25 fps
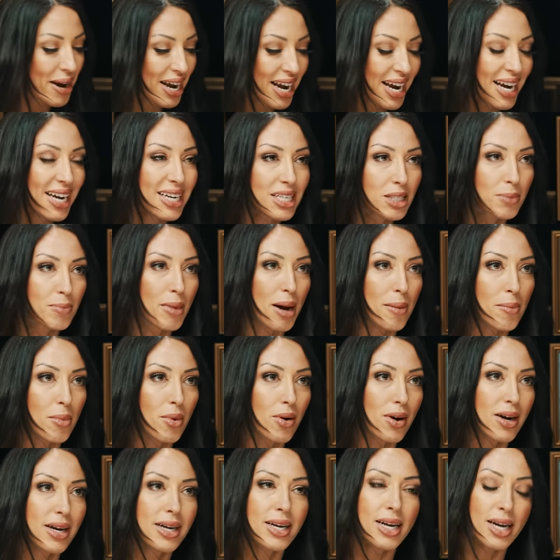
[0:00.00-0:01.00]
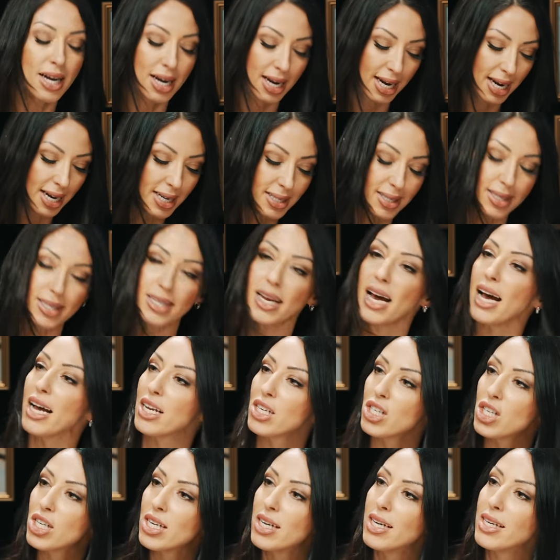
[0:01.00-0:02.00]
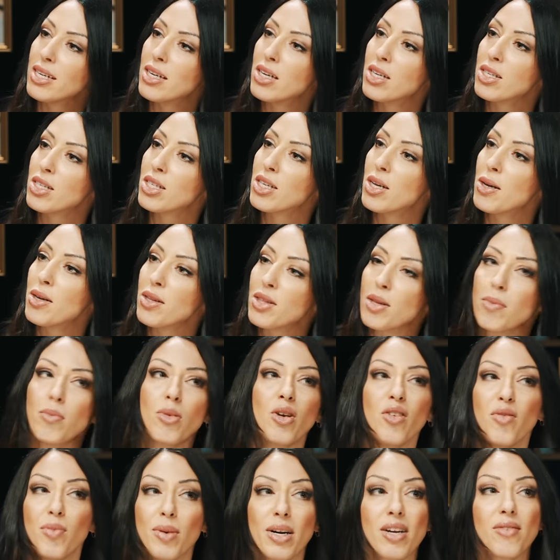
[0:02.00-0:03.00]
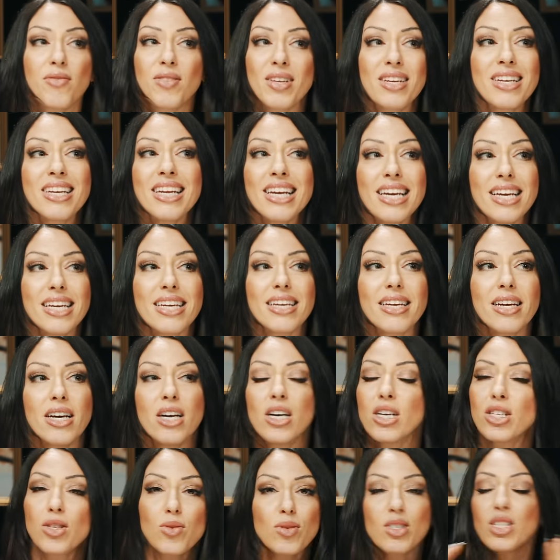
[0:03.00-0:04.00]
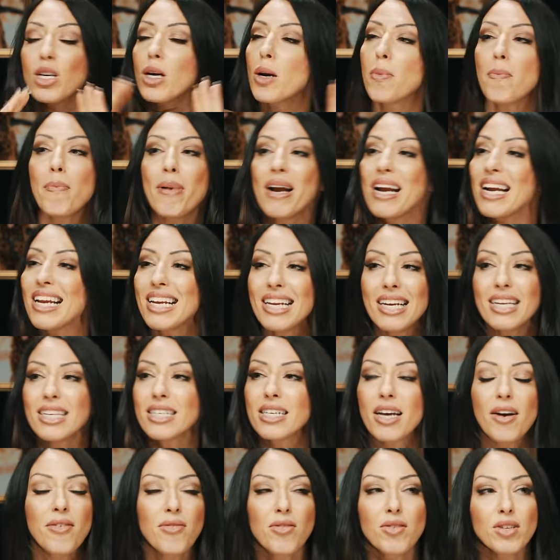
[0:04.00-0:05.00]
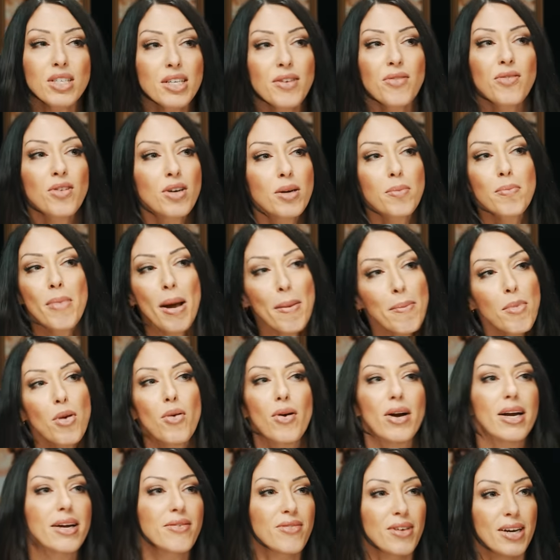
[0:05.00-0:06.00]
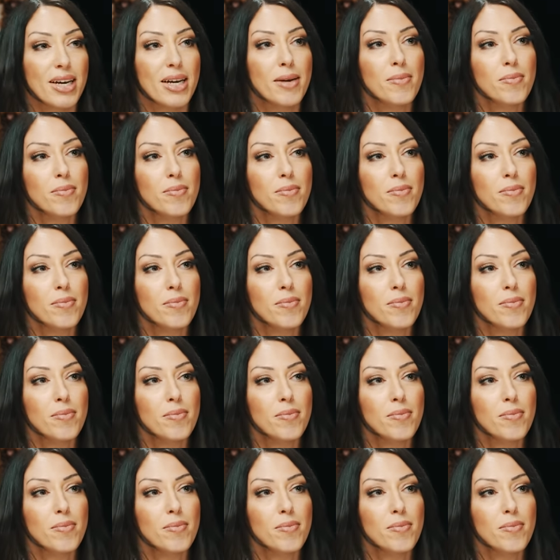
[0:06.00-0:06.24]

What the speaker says: But his memory, he's attached it to the movement of the knee. So it's a completely different memory for him.